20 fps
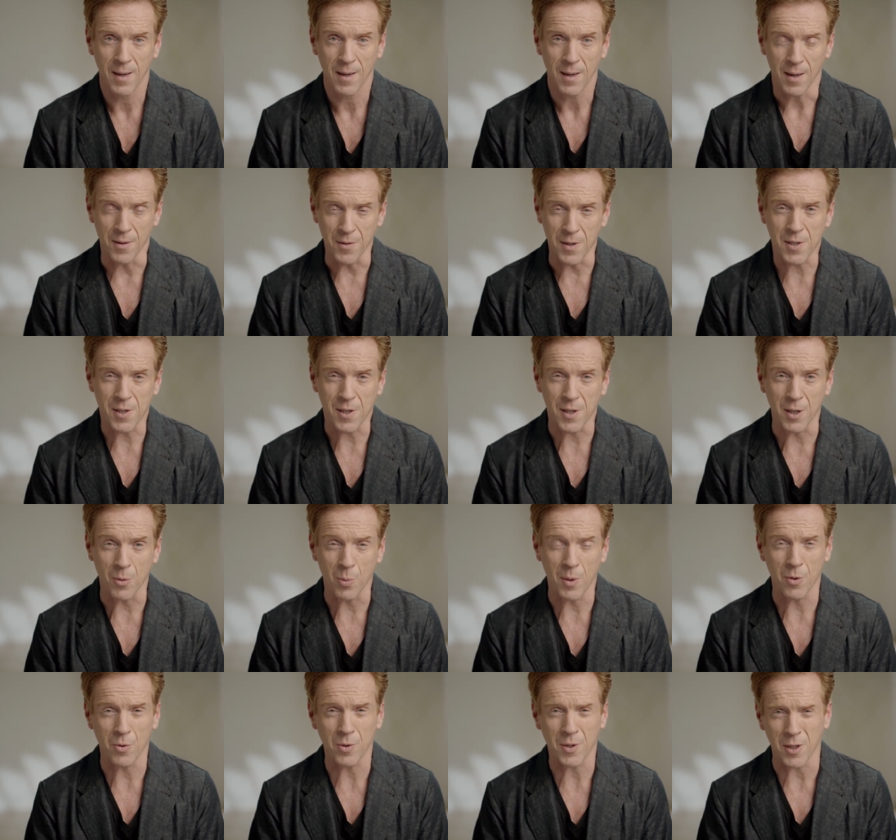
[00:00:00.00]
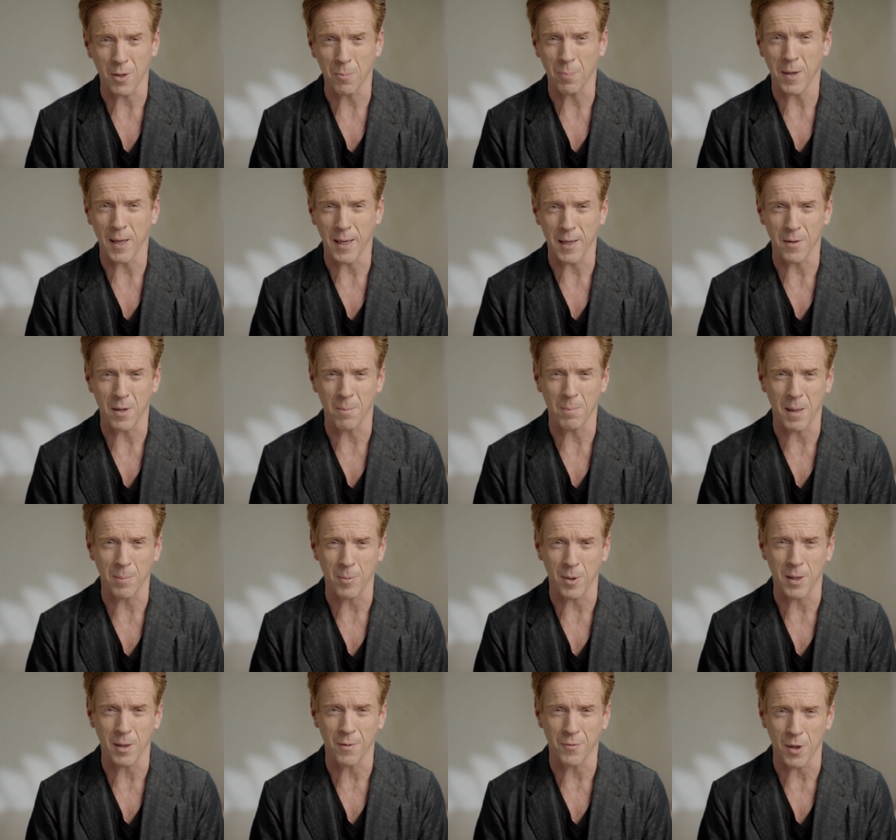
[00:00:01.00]
And this year, we also play in the
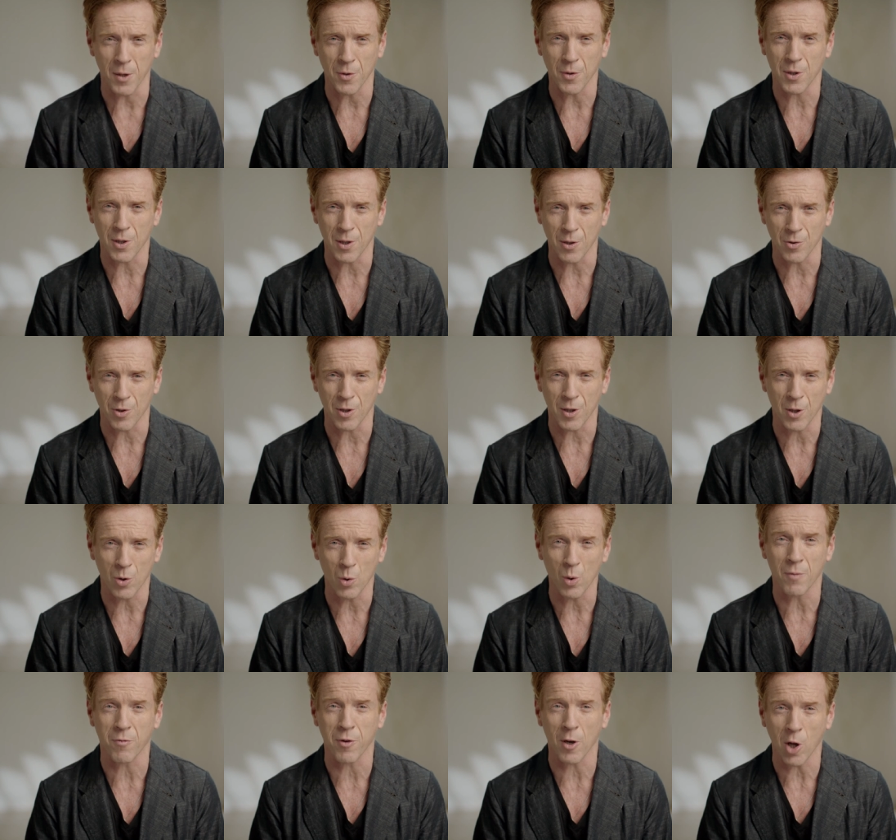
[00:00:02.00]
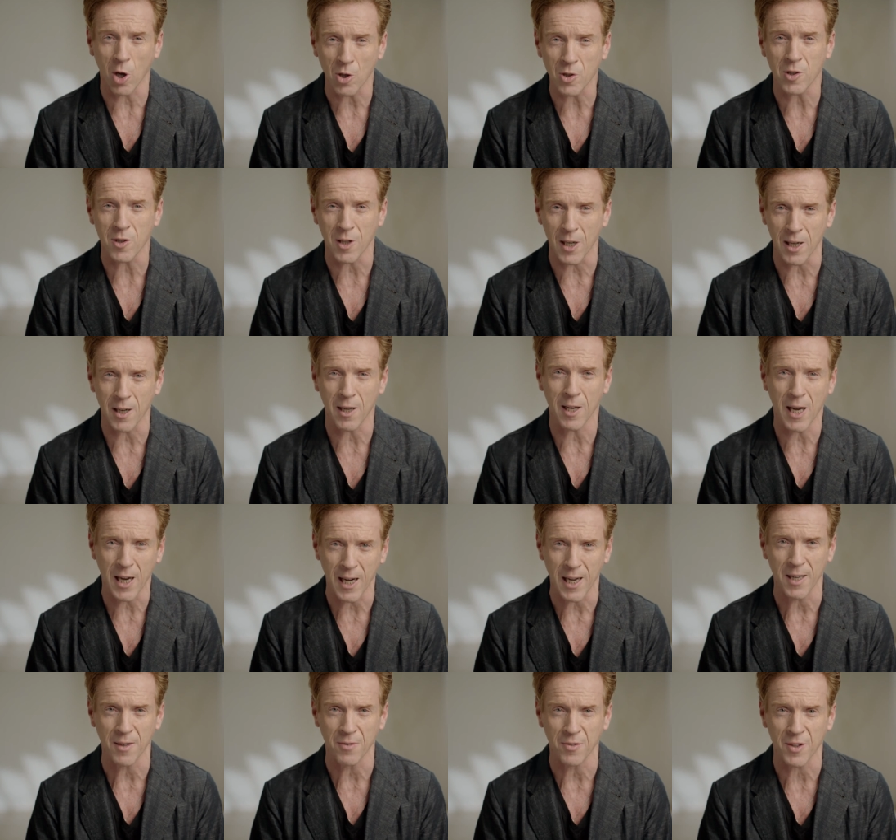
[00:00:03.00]
memory of those children who have lost their
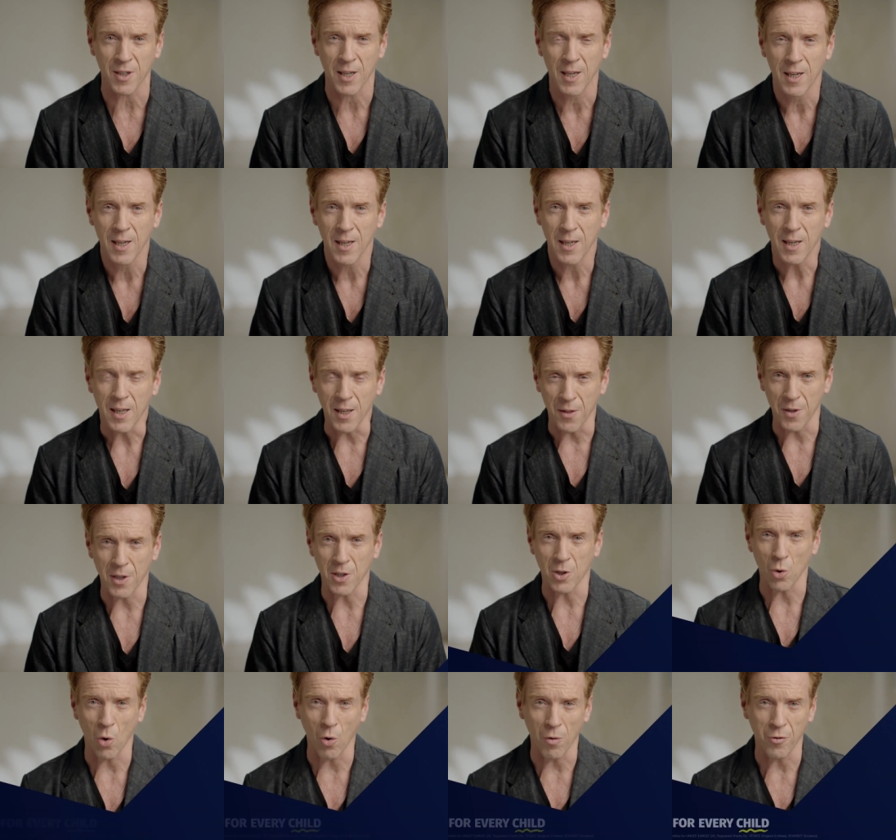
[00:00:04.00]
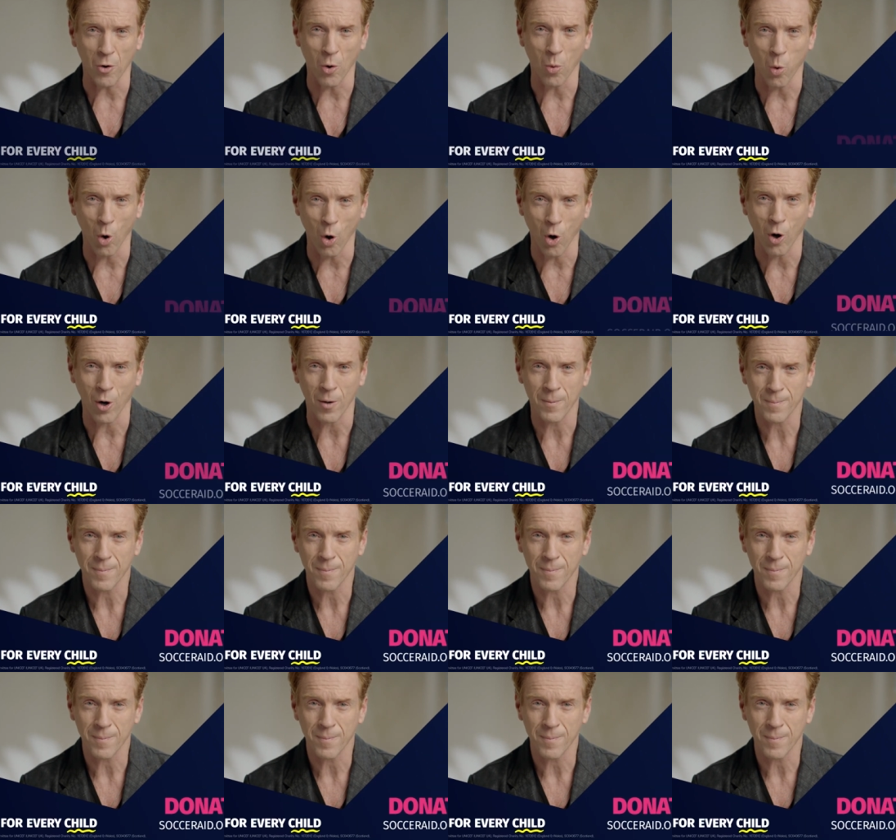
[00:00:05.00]
lives in this awful war.